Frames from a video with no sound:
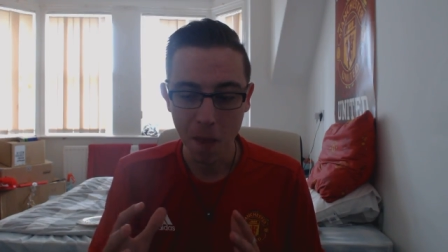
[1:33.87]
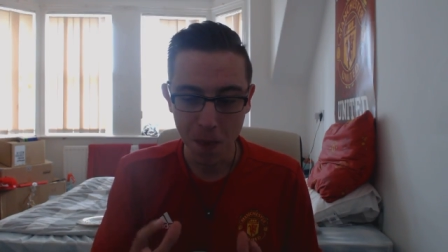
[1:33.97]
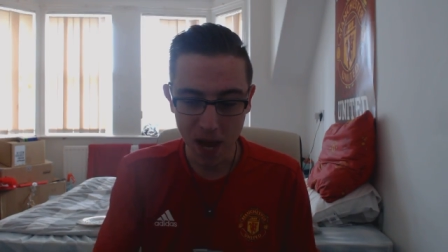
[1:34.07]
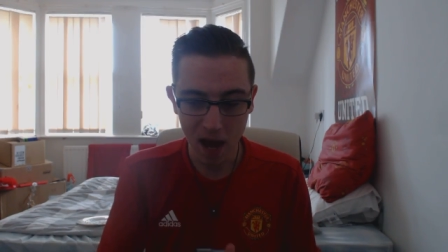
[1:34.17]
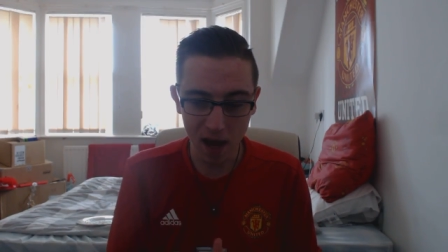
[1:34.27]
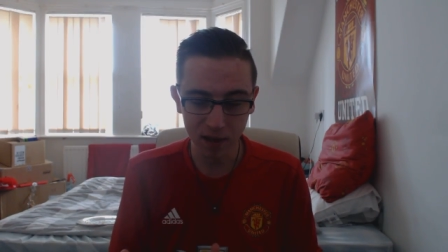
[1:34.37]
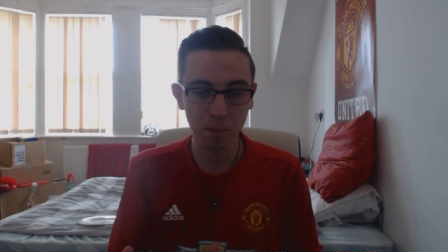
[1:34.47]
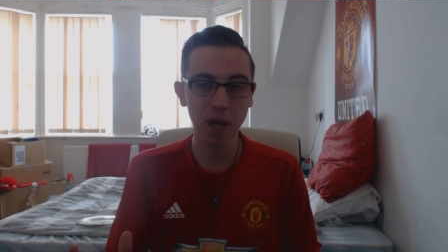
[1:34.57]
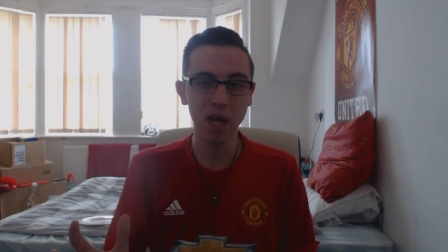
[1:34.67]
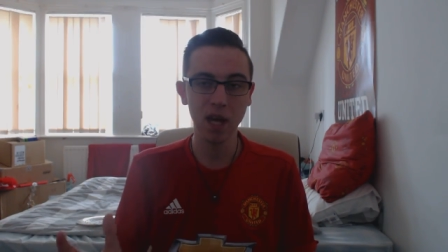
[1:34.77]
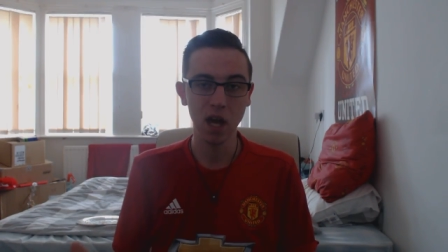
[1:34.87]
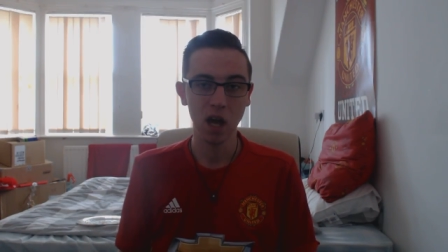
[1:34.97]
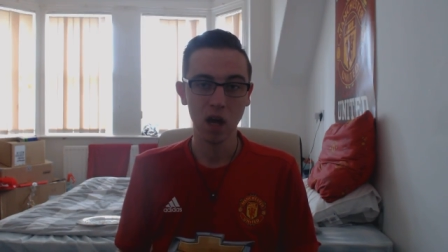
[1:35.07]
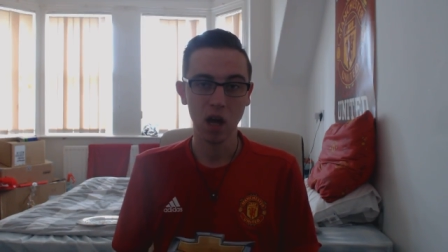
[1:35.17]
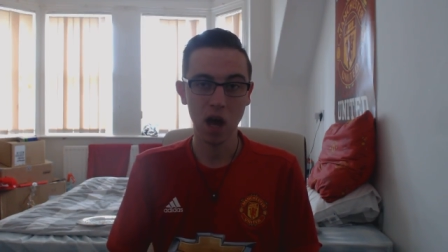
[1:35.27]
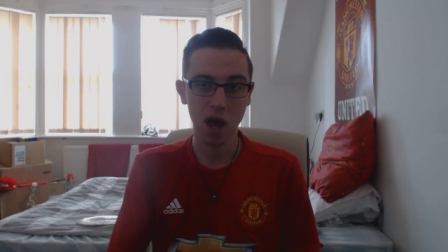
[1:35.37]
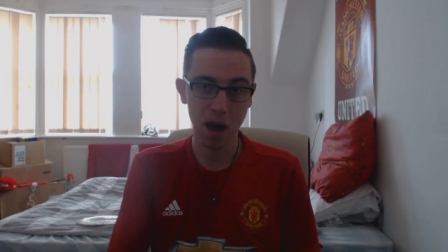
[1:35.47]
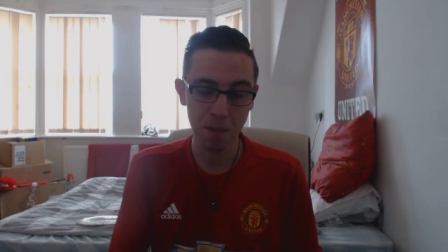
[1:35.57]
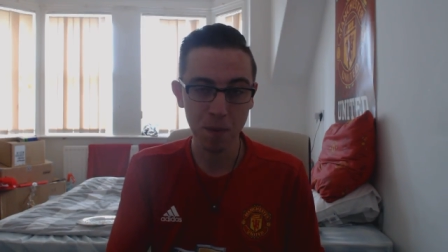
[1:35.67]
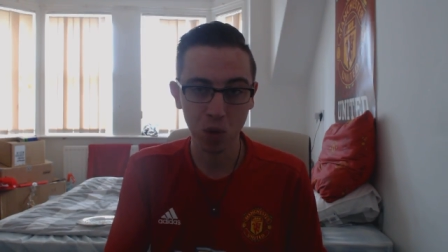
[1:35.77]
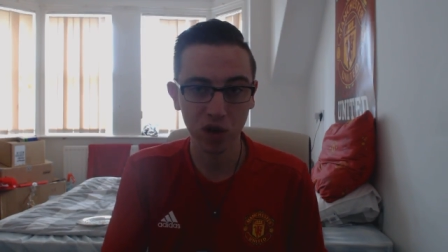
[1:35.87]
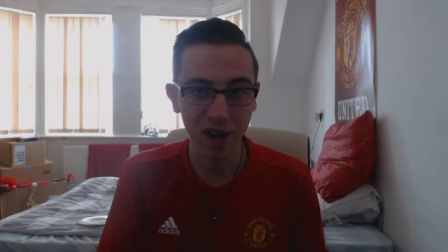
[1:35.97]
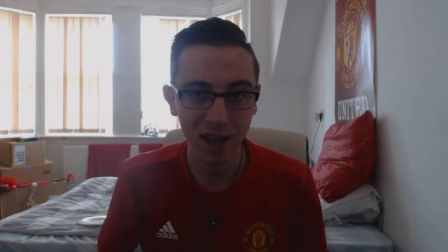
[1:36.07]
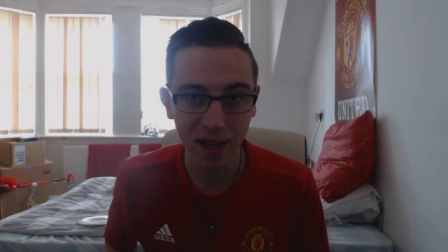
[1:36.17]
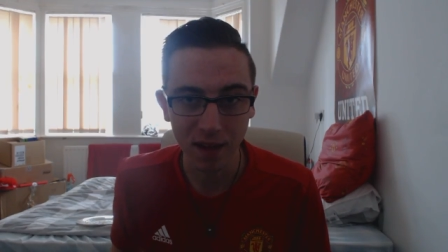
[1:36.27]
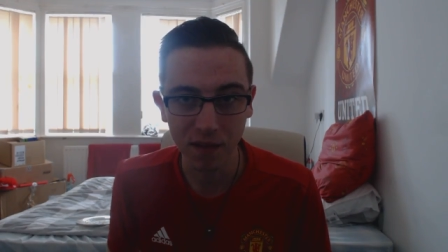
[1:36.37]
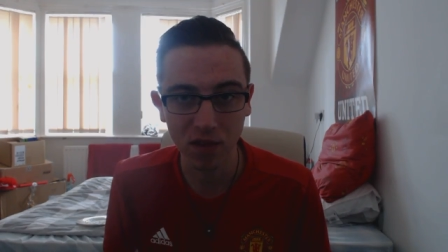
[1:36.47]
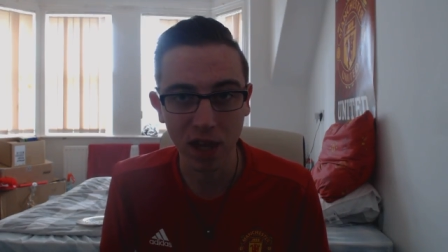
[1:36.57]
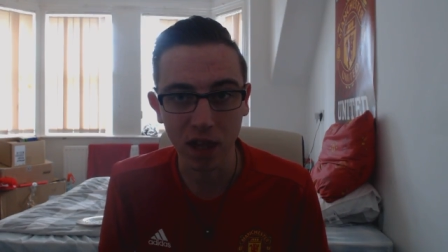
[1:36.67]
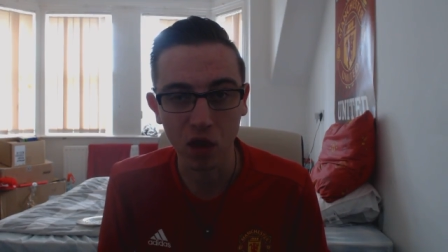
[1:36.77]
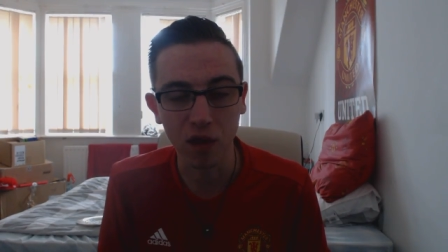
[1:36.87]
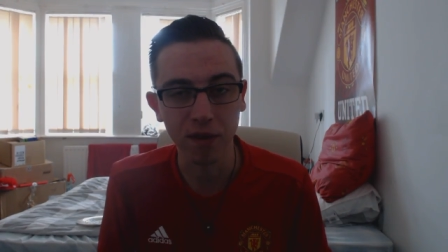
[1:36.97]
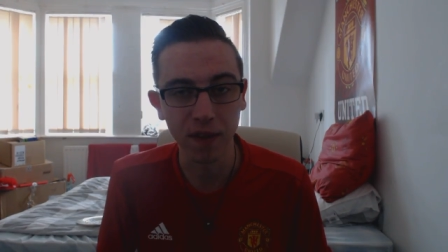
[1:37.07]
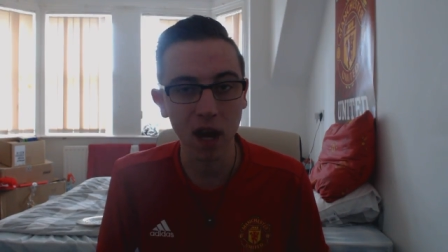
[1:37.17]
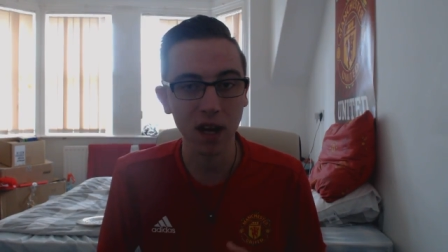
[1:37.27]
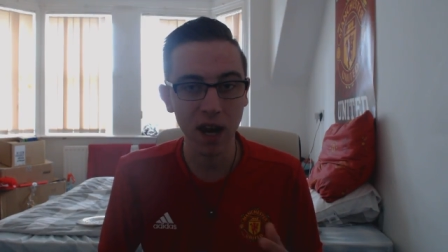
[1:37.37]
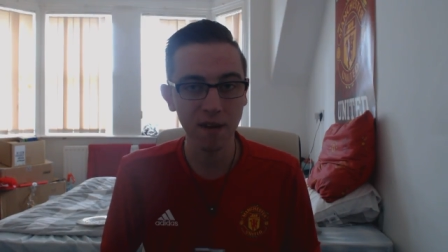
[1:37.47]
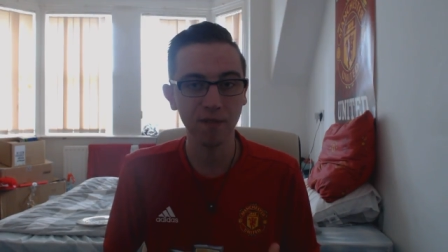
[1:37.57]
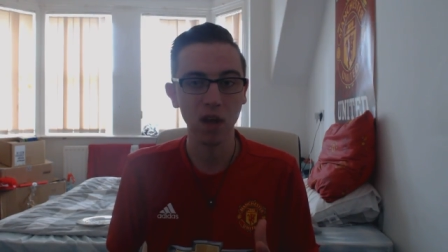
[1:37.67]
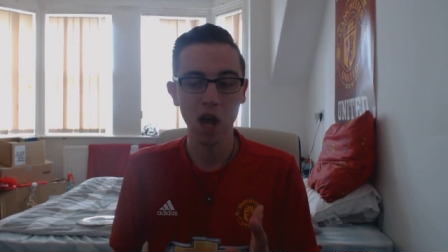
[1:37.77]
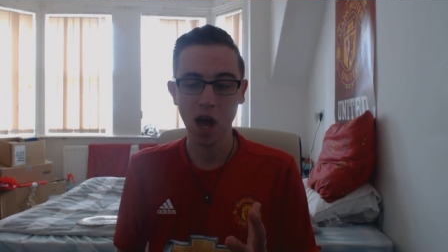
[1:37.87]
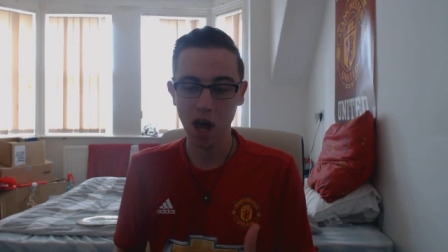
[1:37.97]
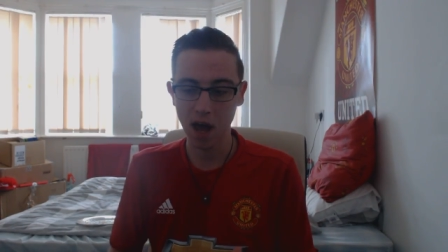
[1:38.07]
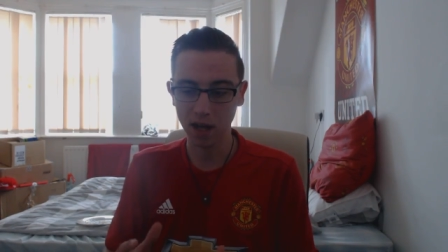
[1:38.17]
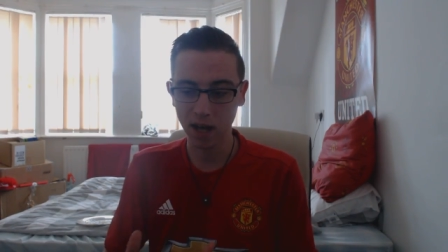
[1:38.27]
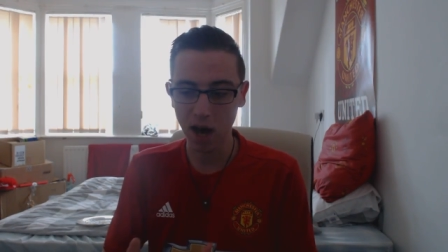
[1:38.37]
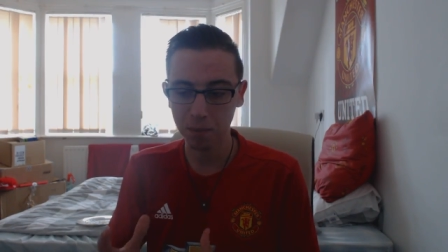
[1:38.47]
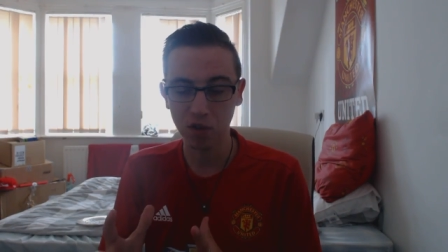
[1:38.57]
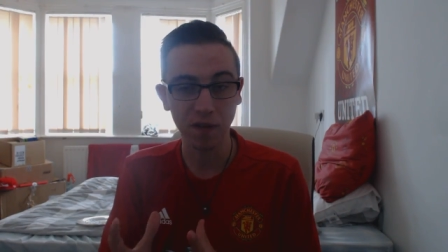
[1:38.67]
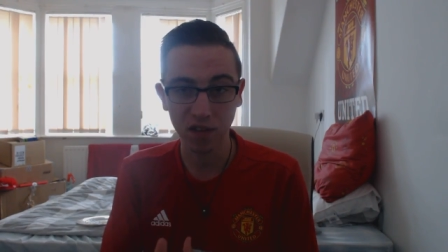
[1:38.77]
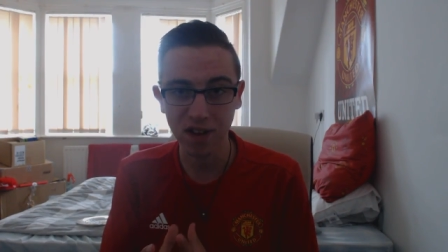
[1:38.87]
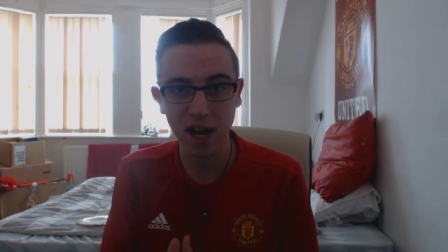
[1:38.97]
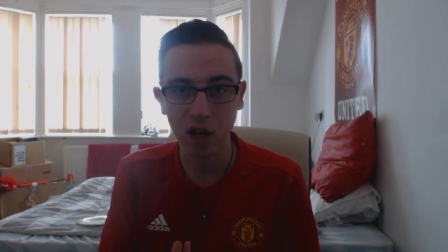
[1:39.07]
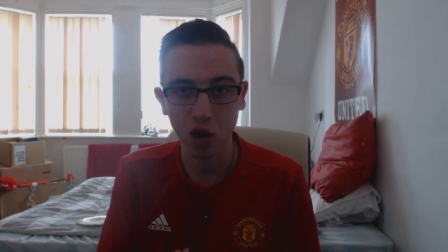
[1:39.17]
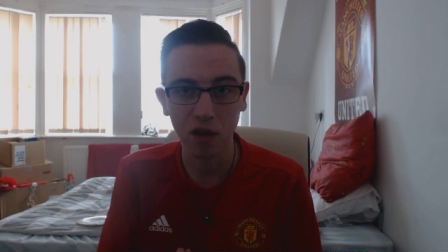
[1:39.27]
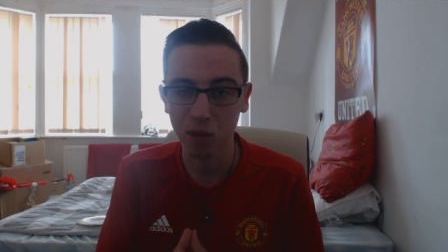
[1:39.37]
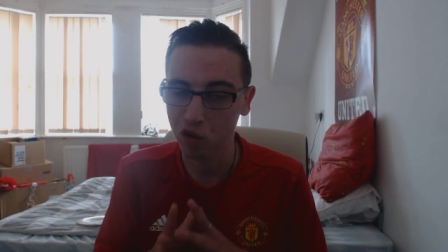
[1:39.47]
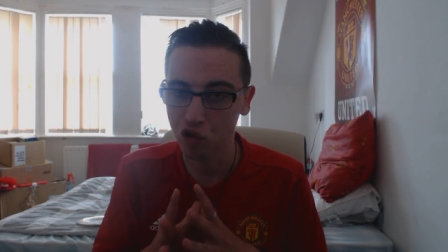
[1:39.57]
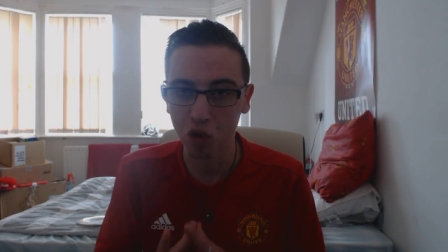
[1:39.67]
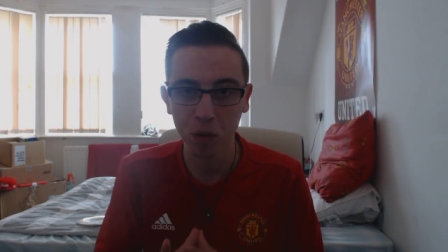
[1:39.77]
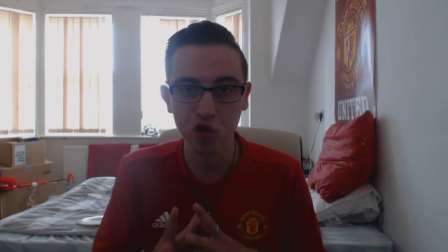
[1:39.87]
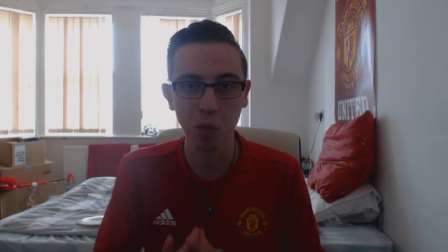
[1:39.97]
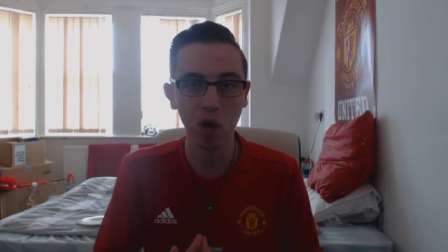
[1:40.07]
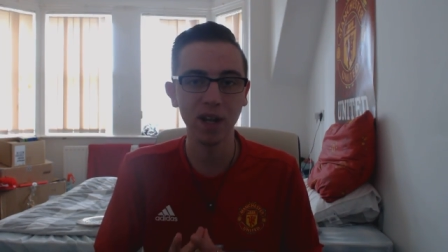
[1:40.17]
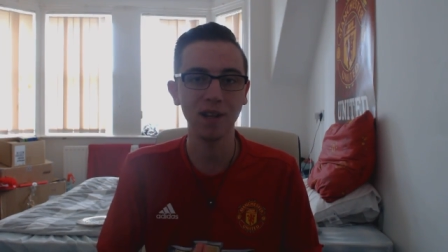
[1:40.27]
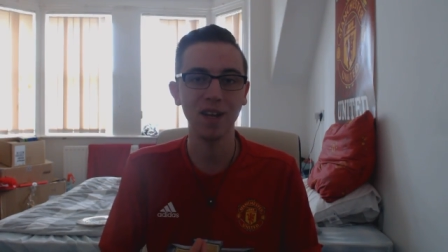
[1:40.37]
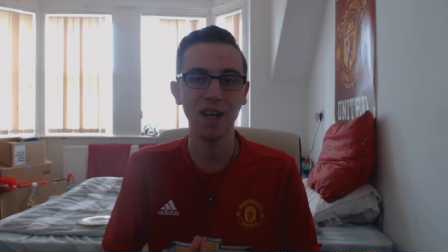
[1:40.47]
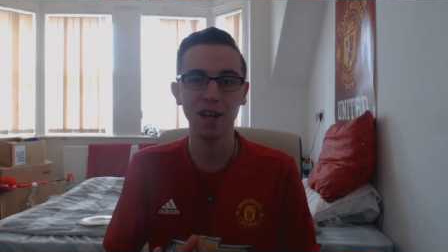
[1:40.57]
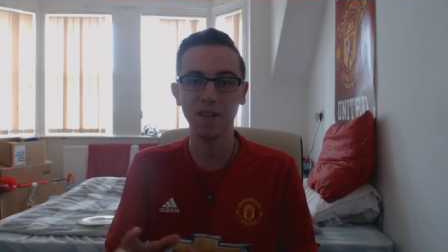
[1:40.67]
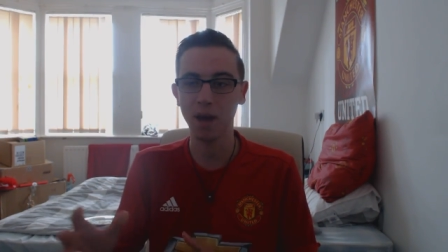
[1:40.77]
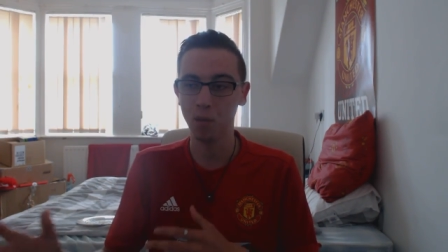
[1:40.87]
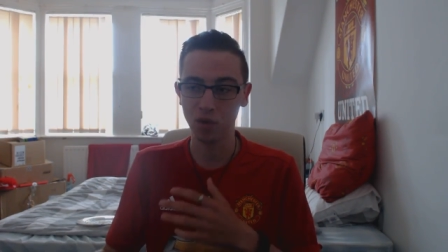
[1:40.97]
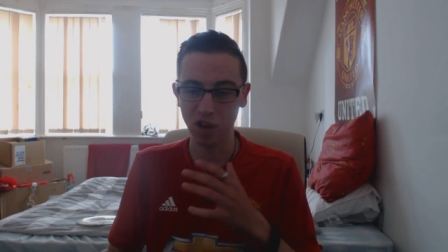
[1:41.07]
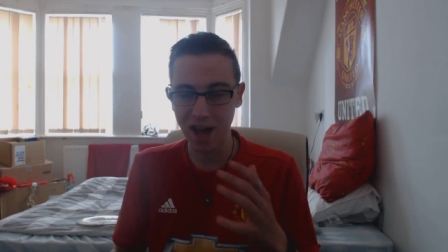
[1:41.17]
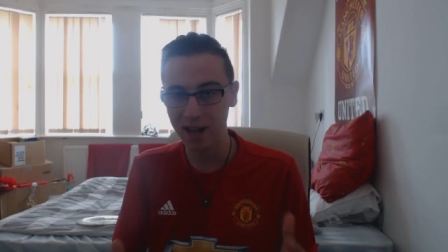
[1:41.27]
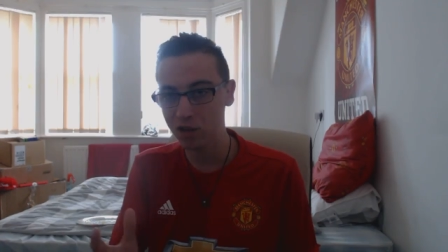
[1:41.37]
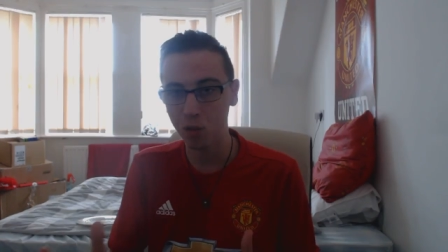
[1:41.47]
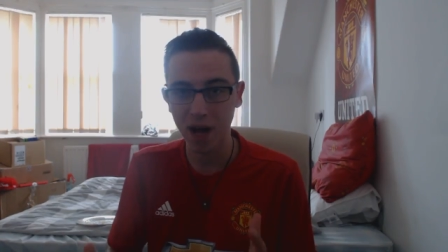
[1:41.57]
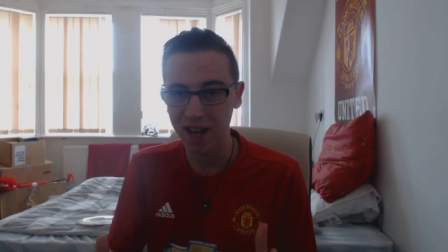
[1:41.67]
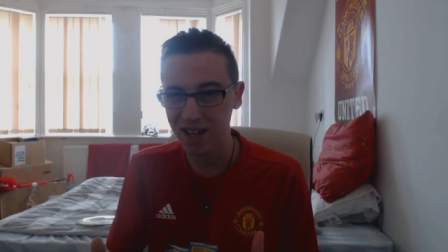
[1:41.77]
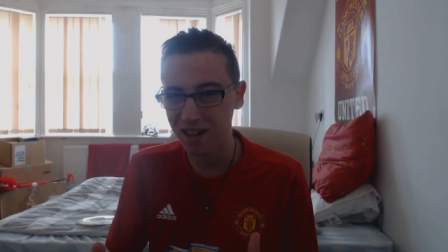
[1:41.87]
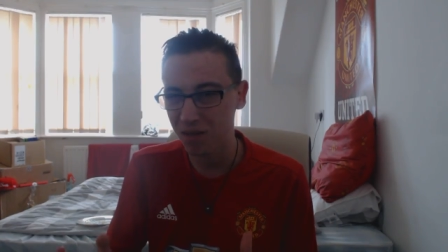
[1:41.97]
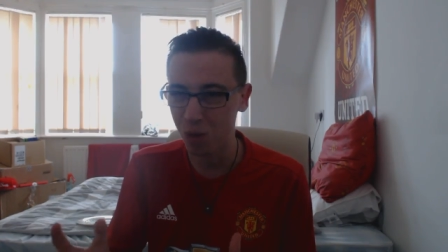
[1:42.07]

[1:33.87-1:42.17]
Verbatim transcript: They had to be uh, a bit more attacking in the second half, and that left Uh, gaps, and the second half was so much more entertaining that it was end-to-end.